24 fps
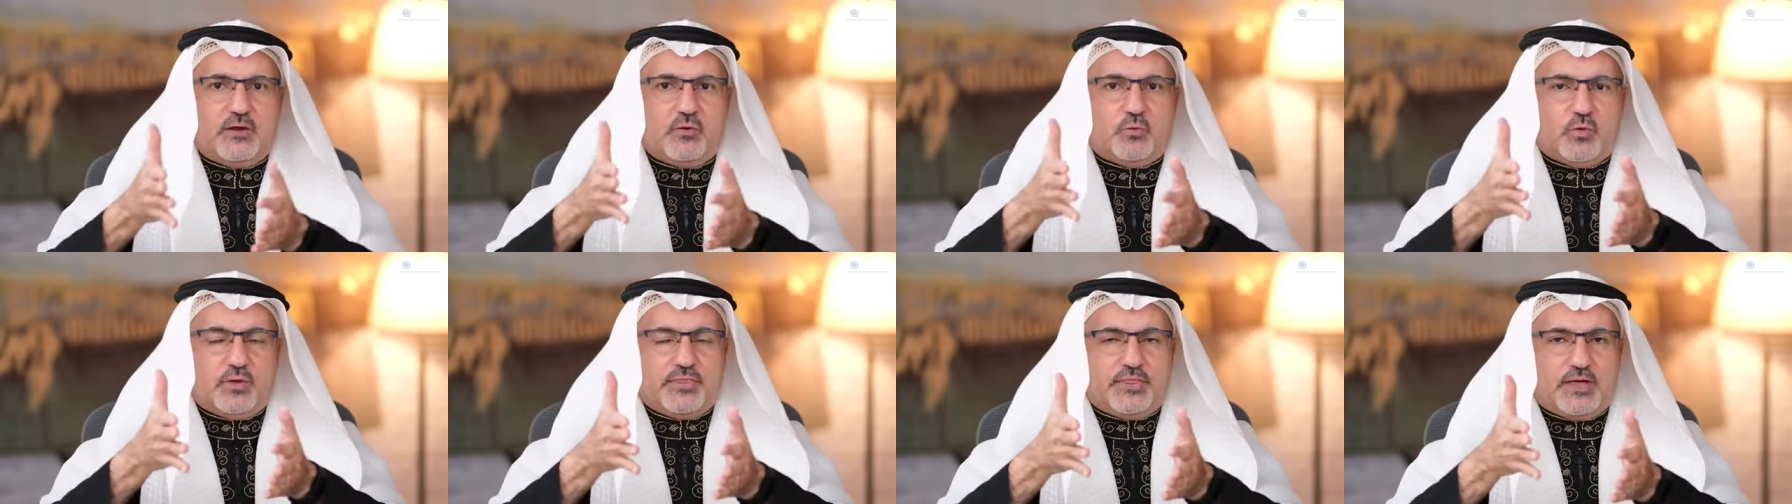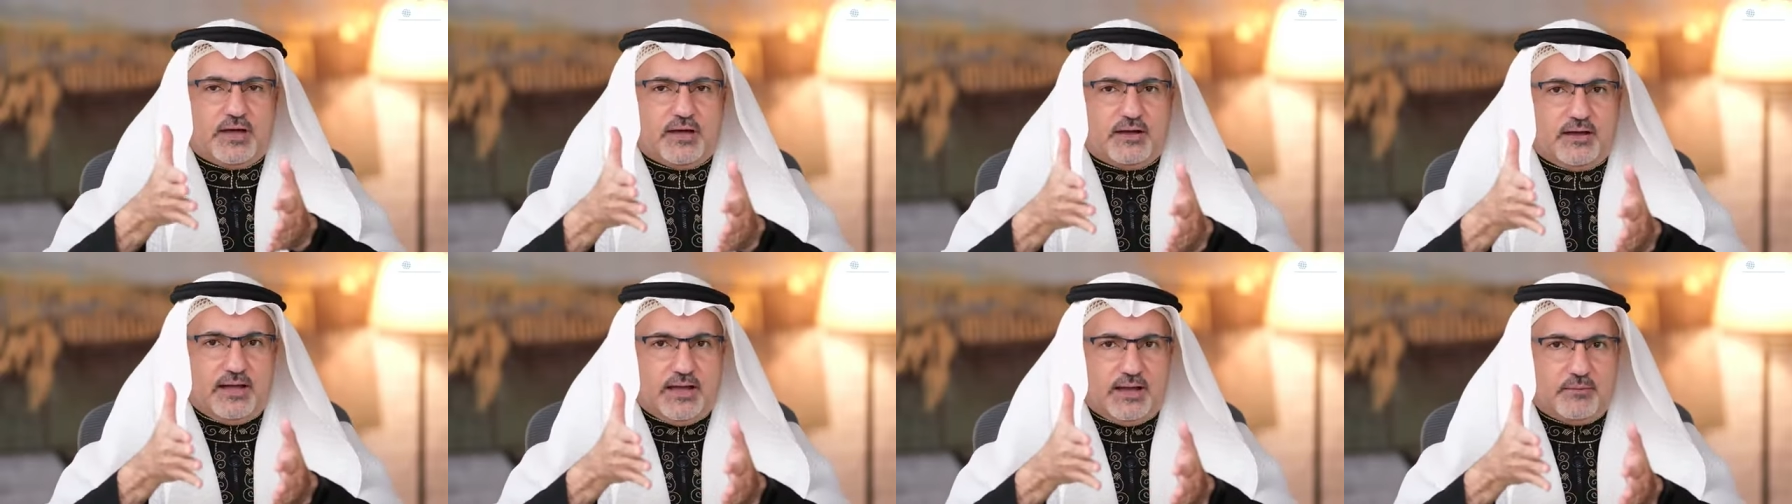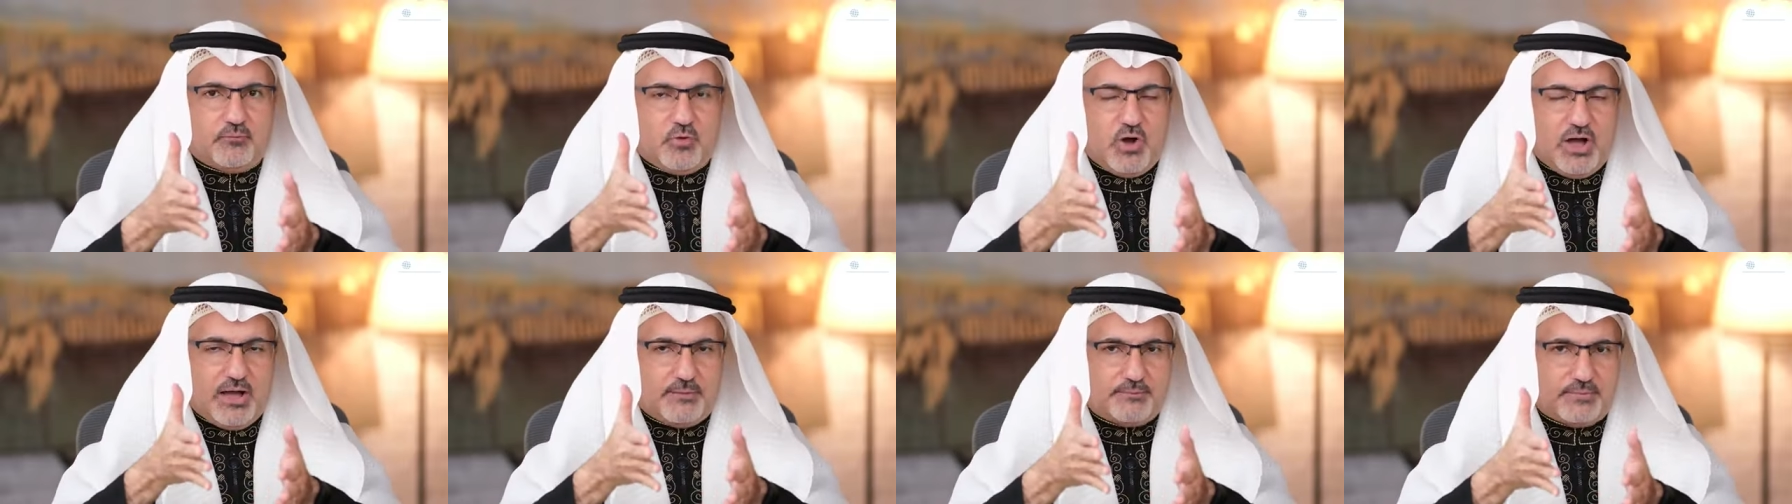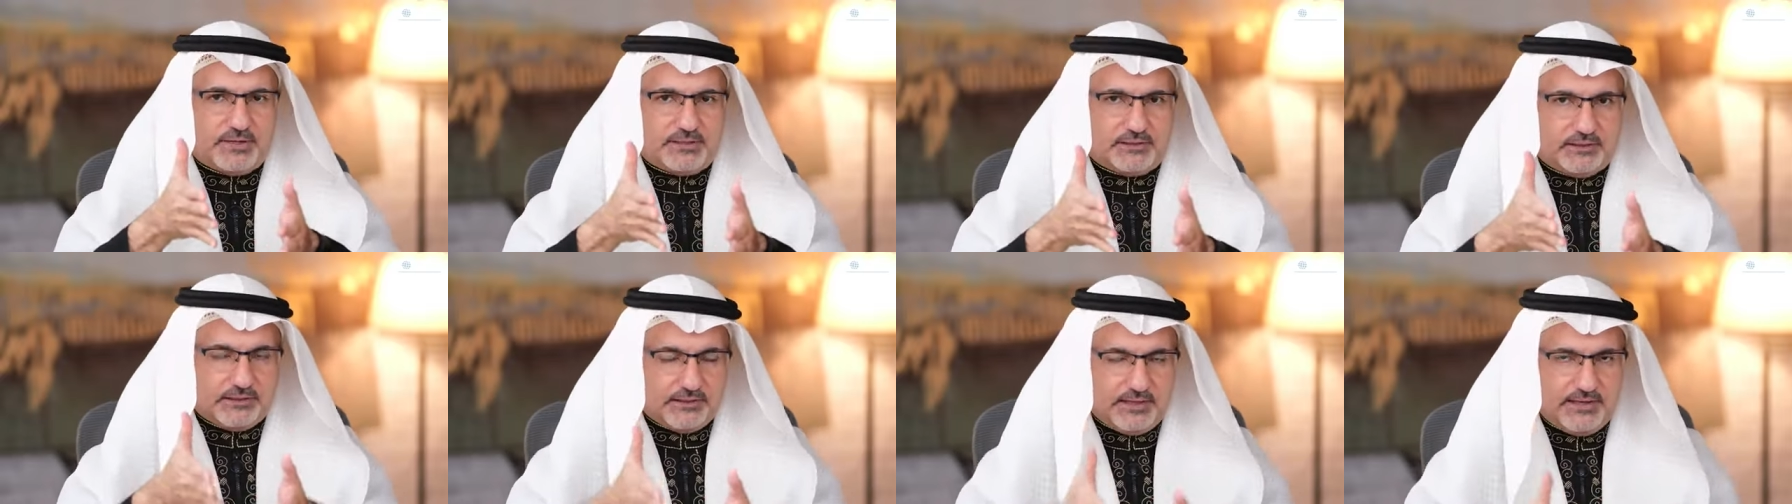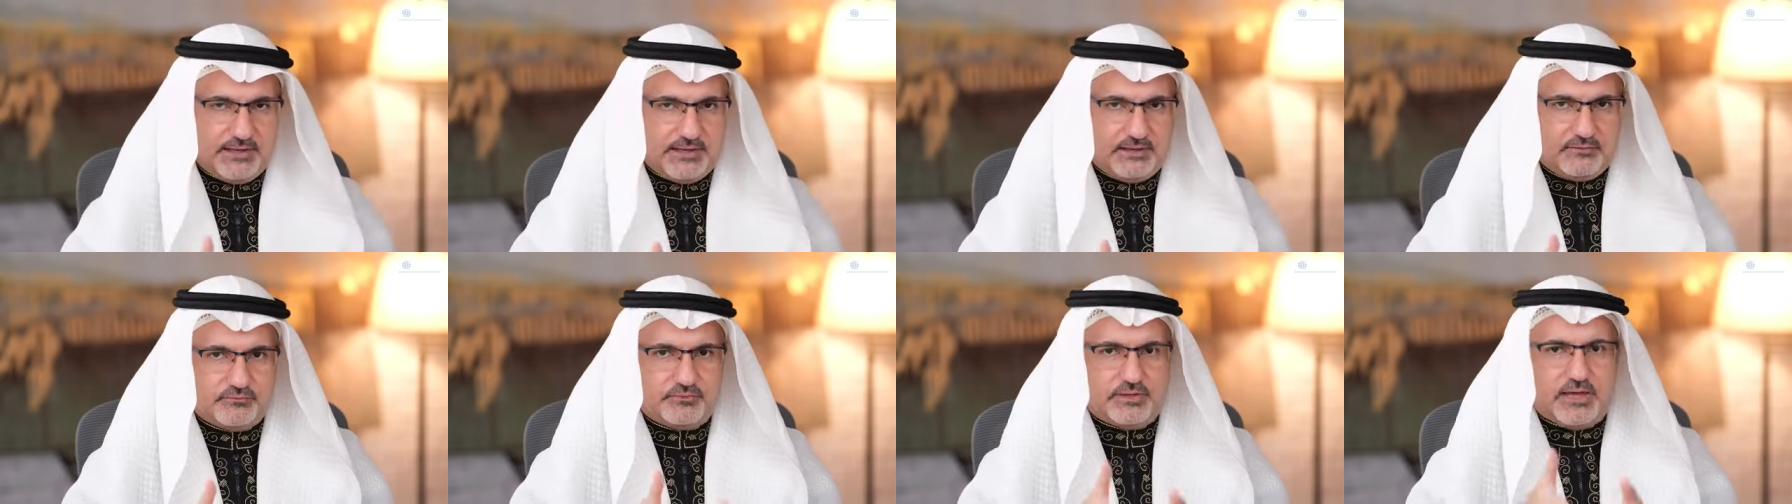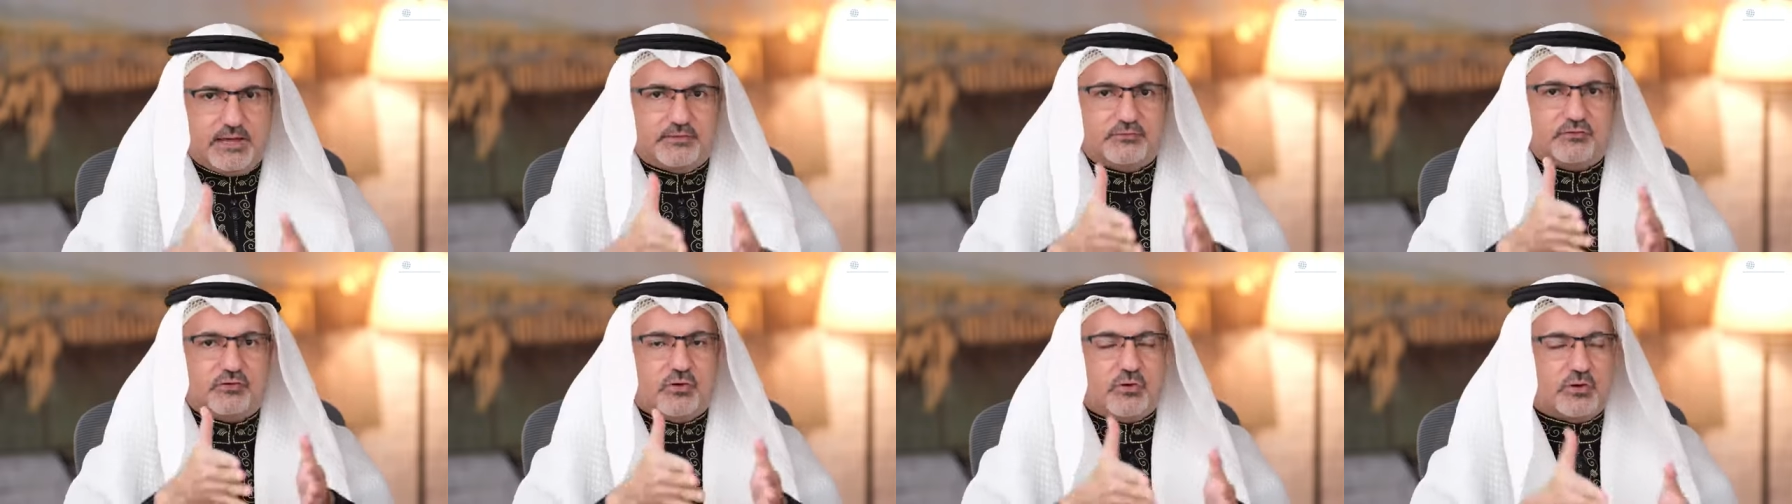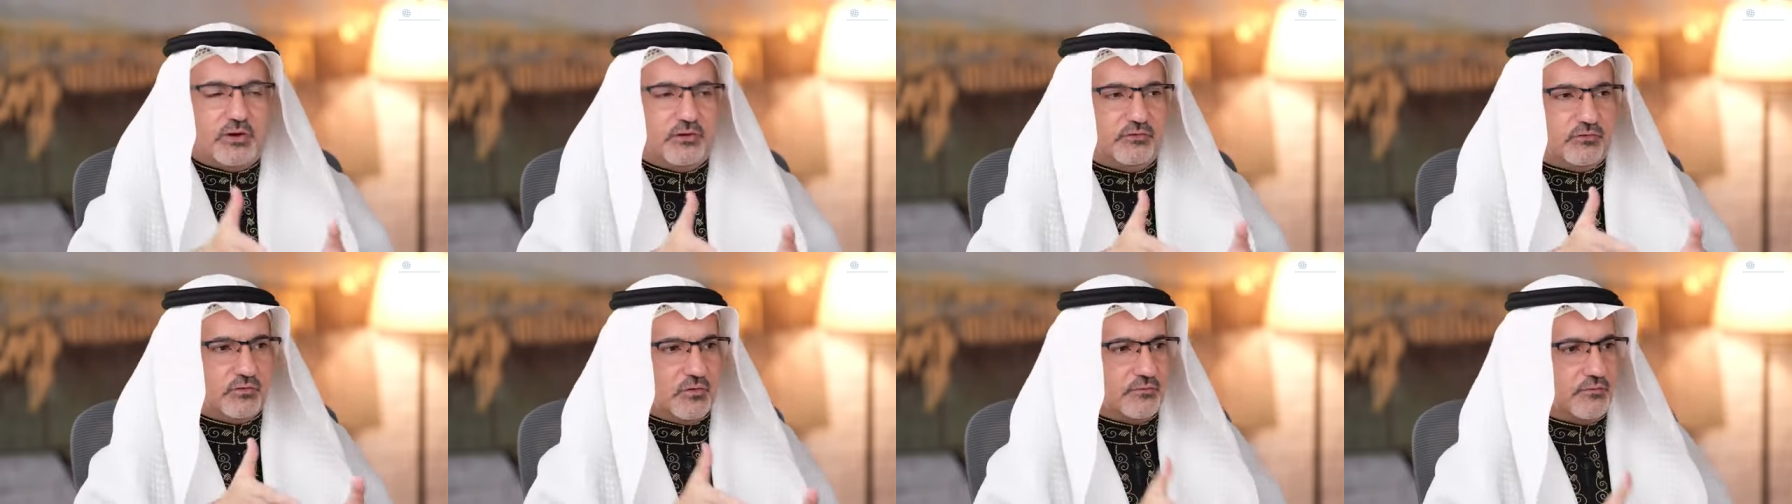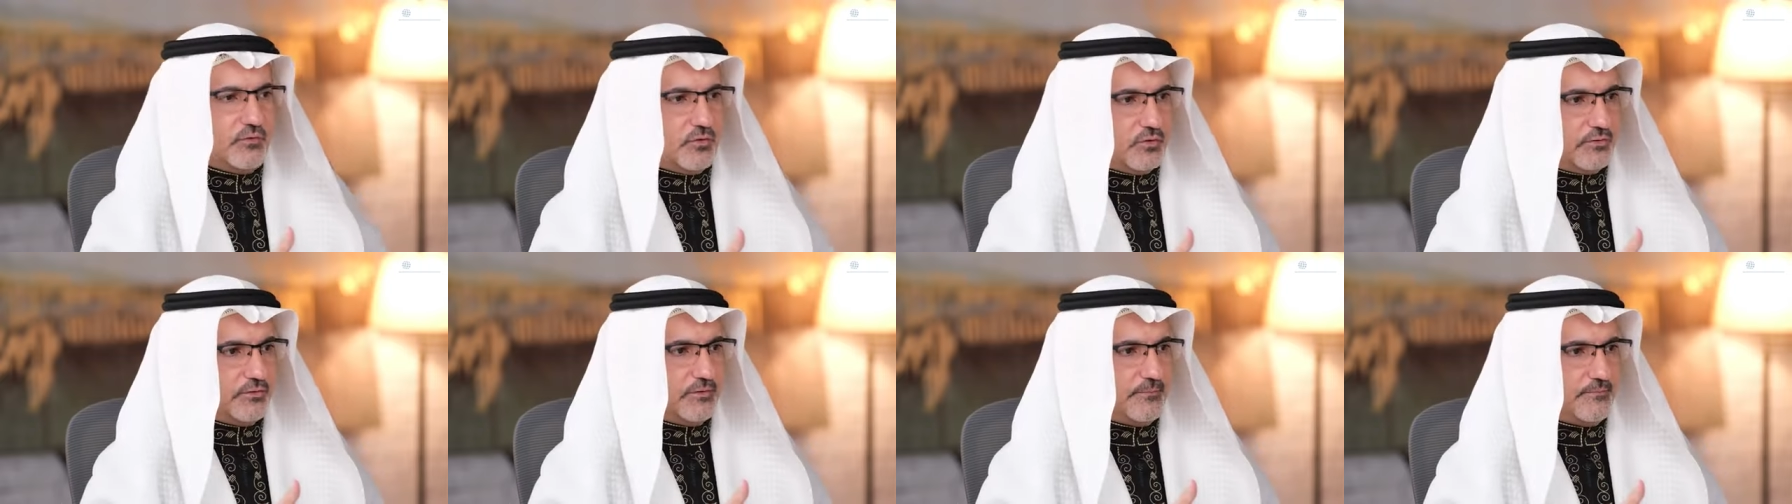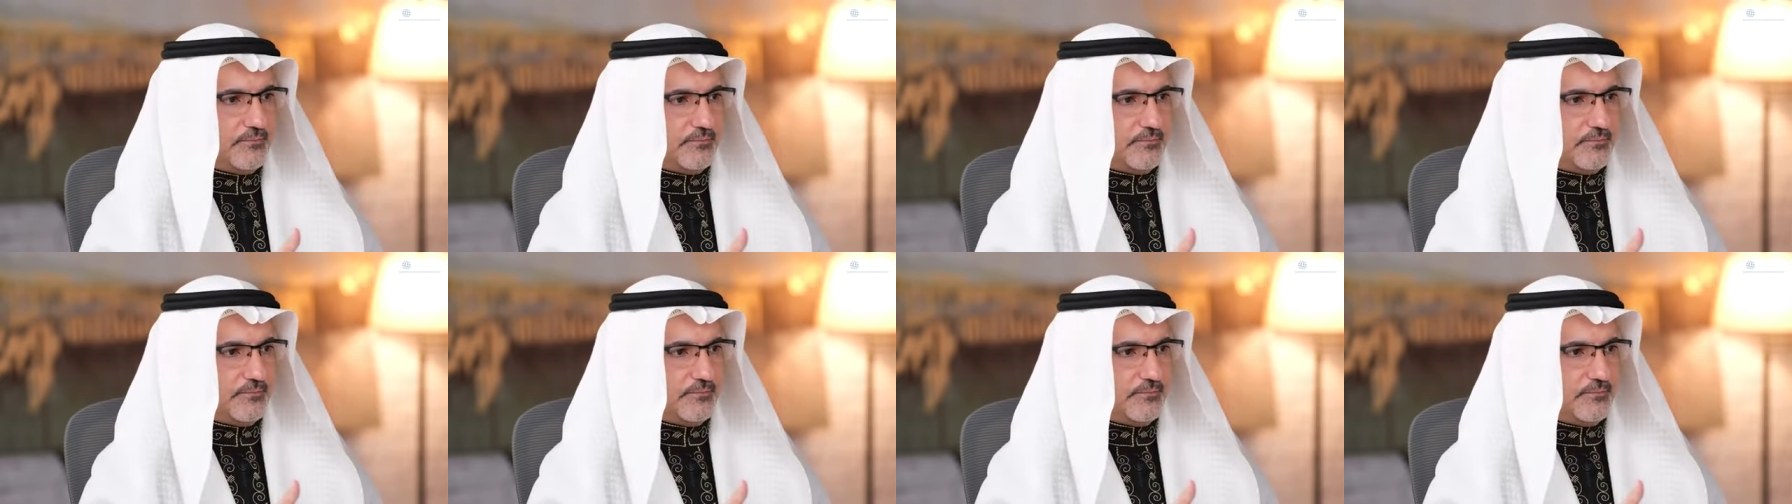when Muhammad lived, and so on and so forth.